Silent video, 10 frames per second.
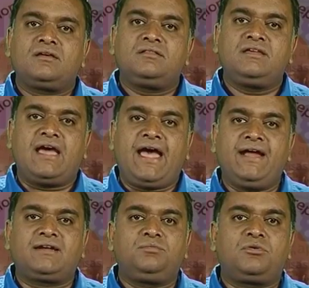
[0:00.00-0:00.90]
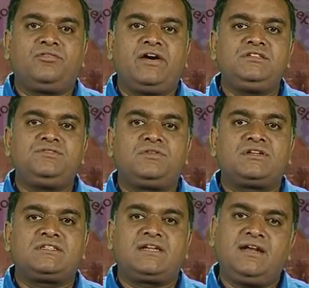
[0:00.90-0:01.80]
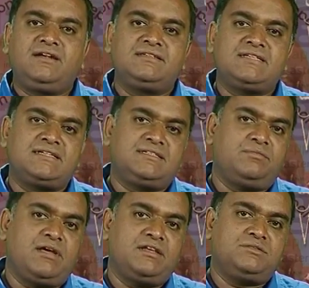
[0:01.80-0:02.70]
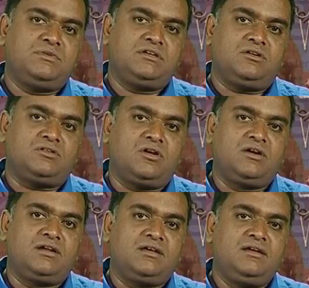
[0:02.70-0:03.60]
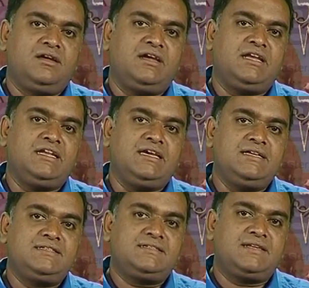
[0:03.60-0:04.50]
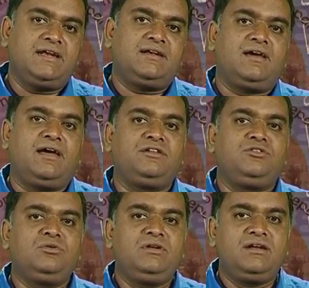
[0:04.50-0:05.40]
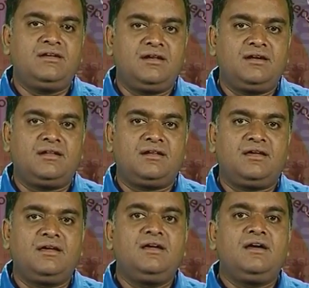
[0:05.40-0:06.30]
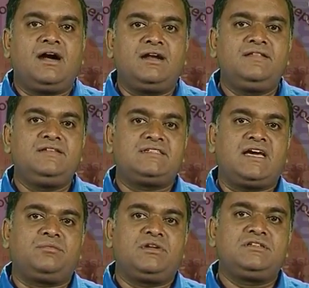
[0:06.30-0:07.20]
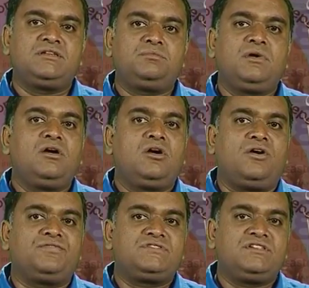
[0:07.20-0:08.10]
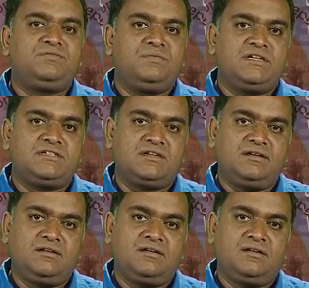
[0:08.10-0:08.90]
The Act provides for a State Disaster Management Authority in each state and union territory under the chairmanship of Chief Minister,